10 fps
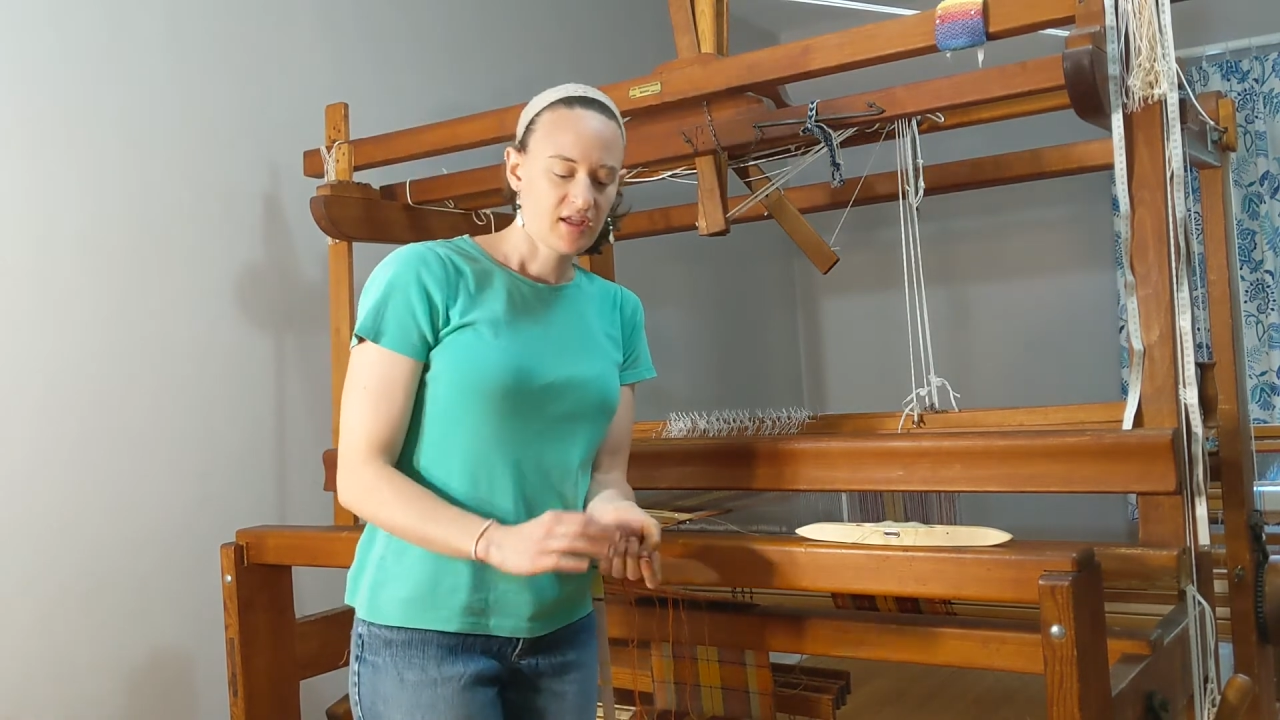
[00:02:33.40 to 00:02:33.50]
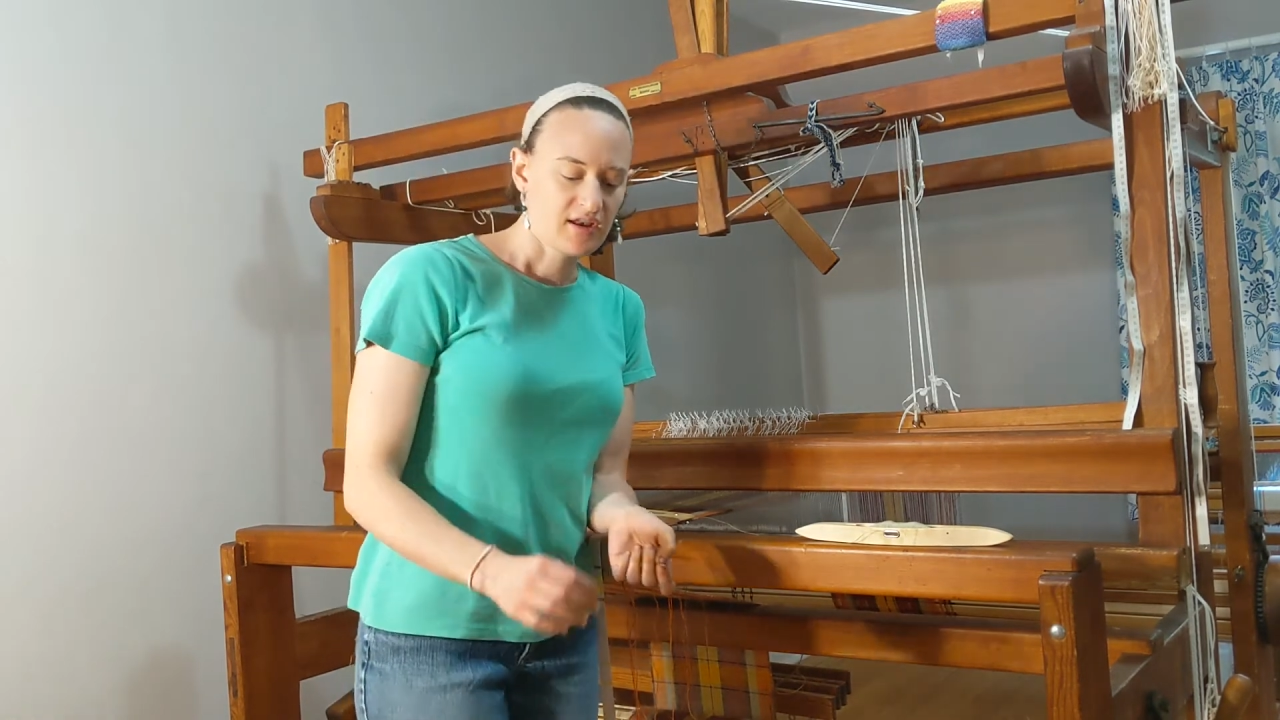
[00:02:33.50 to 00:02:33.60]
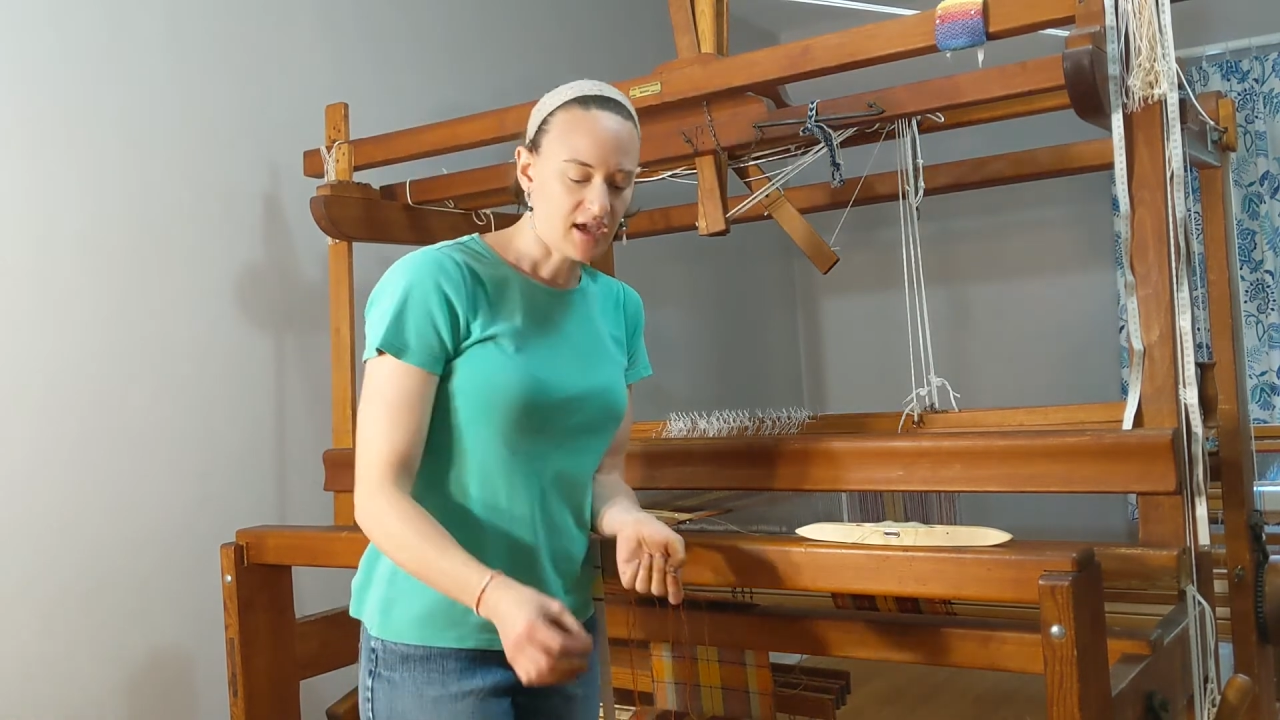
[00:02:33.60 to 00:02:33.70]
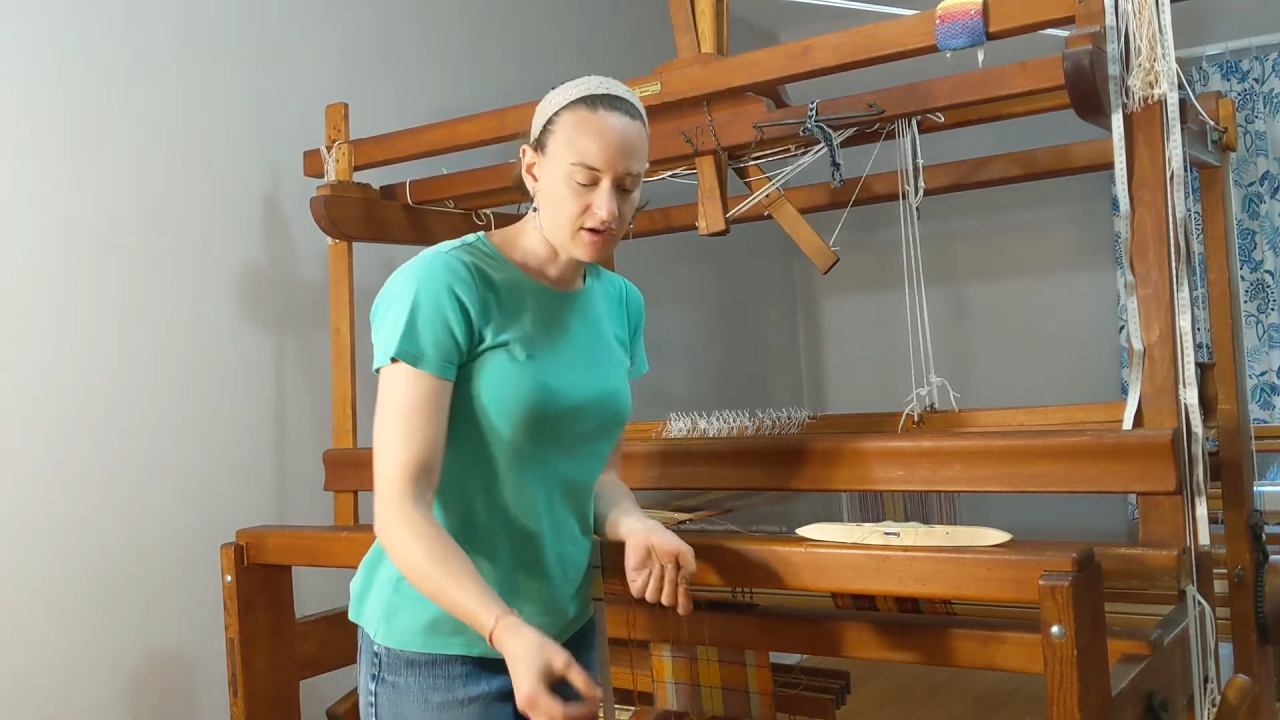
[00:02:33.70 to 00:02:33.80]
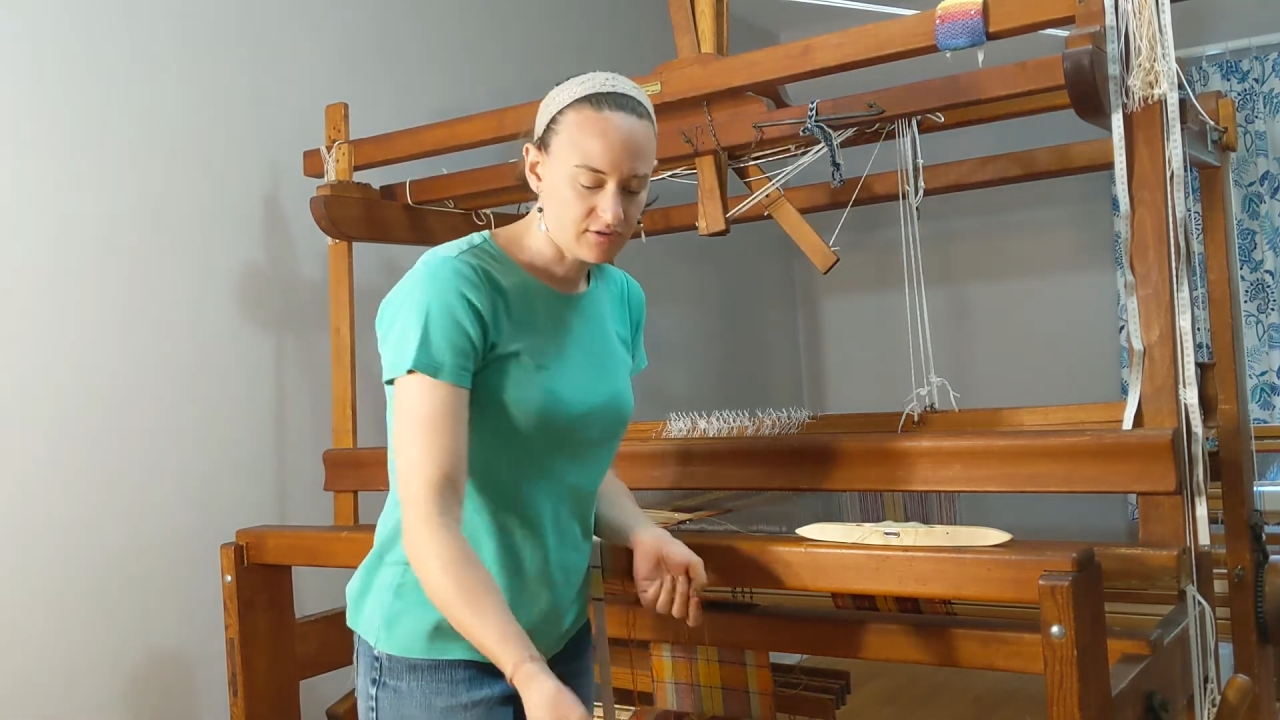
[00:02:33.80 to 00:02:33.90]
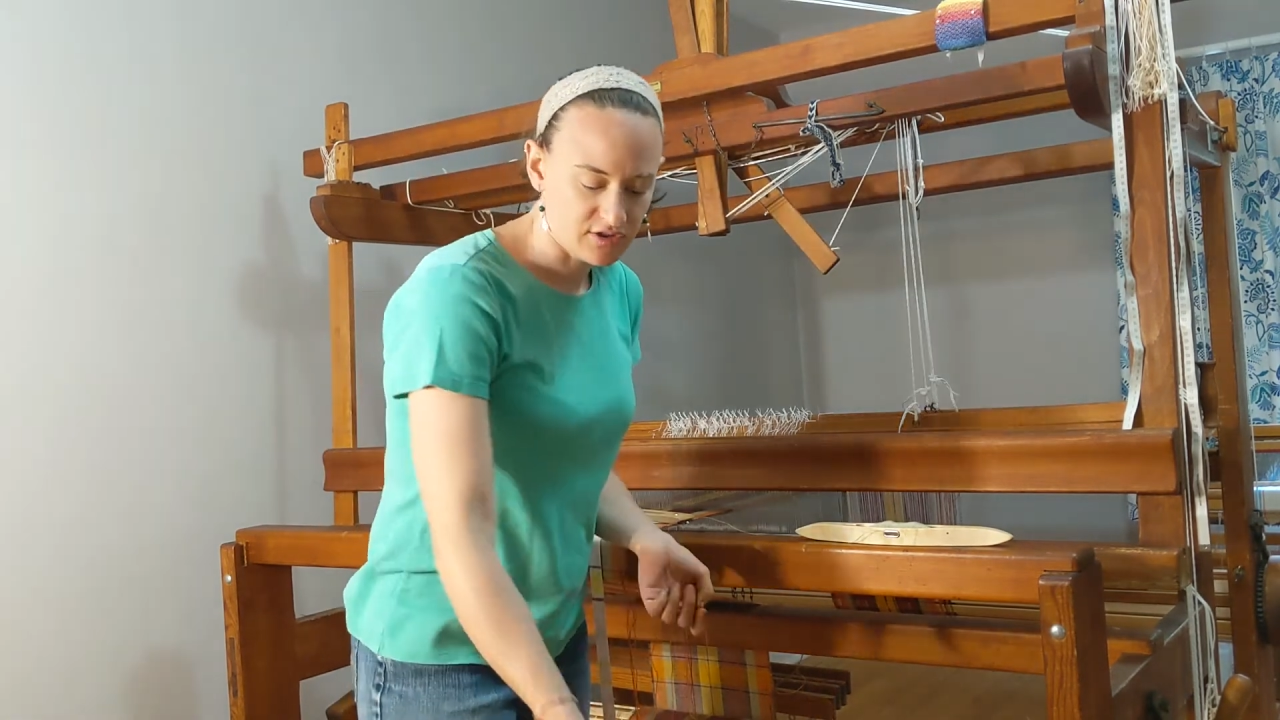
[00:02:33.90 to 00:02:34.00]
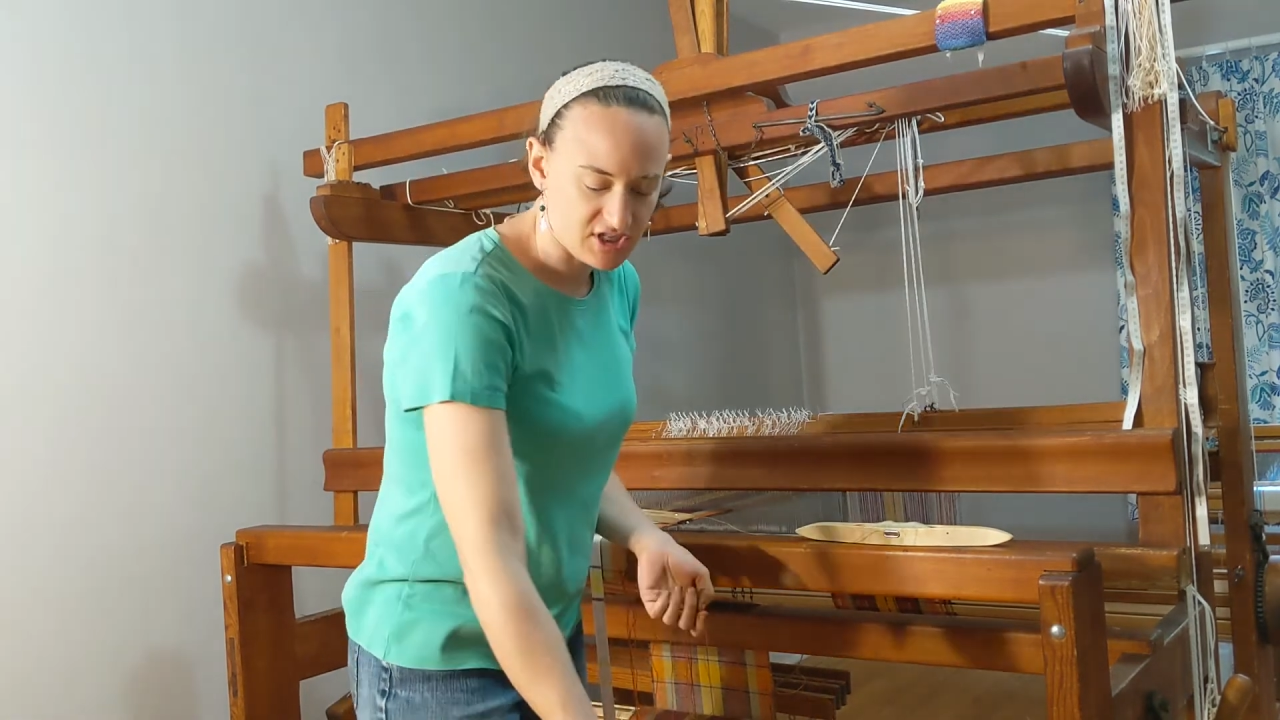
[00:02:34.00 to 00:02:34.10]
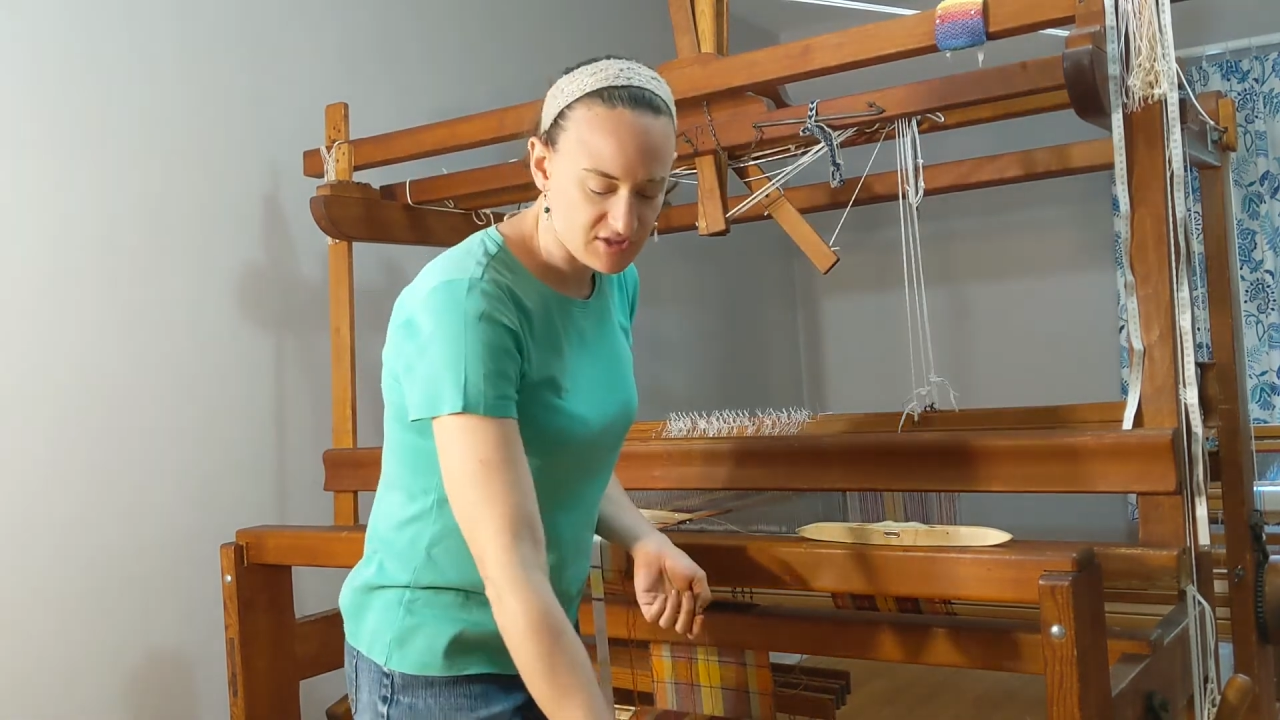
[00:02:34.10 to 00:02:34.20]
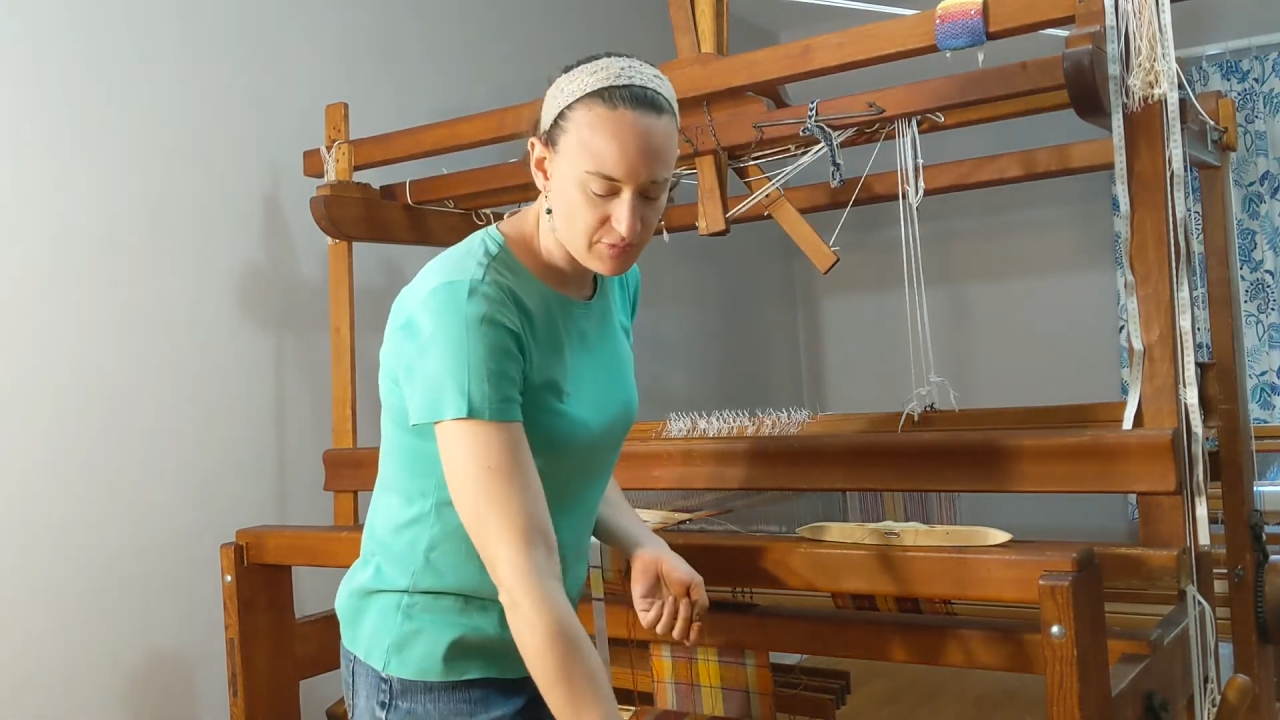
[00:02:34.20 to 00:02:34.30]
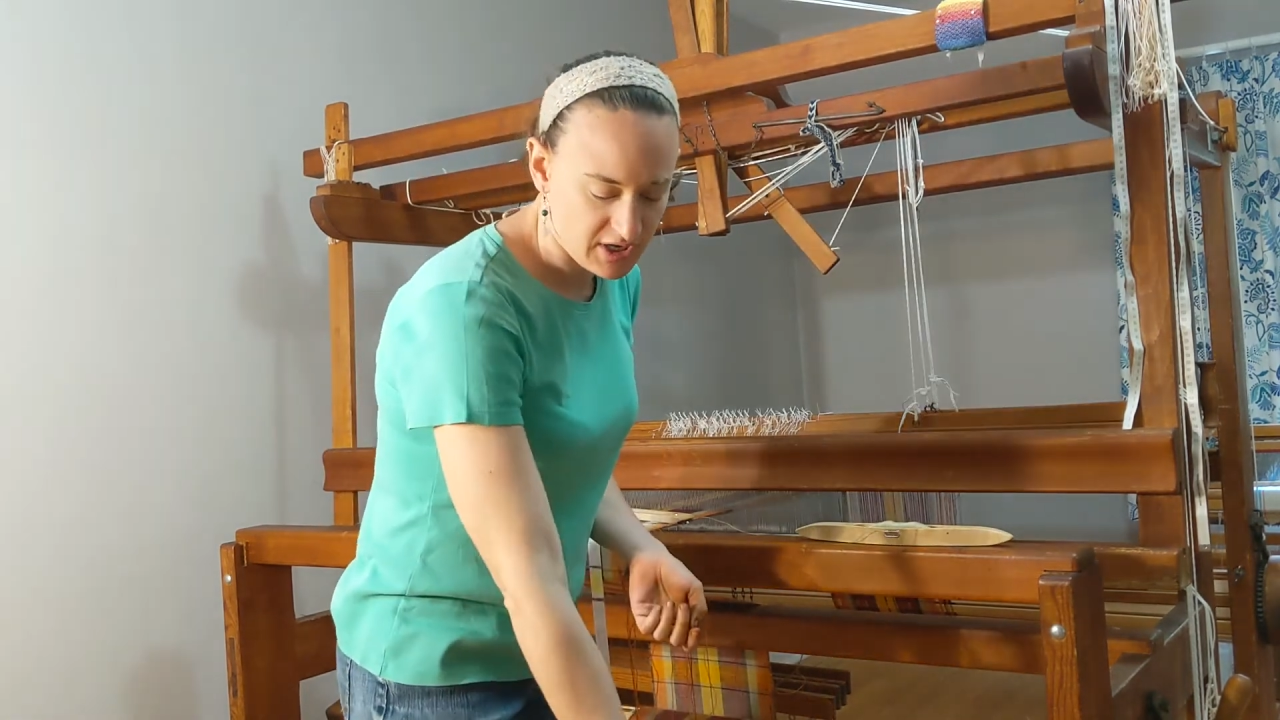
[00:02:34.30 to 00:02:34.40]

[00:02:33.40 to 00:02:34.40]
Now, just